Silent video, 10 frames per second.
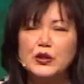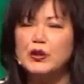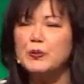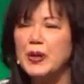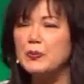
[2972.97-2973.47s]
you
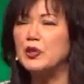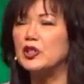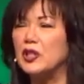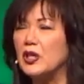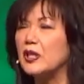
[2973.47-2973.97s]
remember,
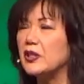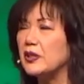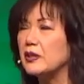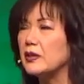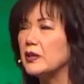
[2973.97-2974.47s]

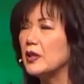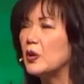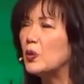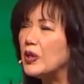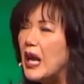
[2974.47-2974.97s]
daughter,
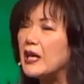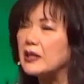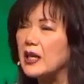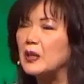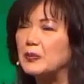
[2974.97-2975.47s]
when I
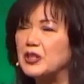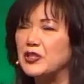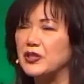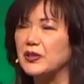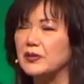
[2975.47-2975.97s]
adopted
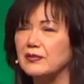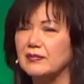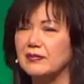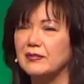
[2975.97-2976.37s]
you?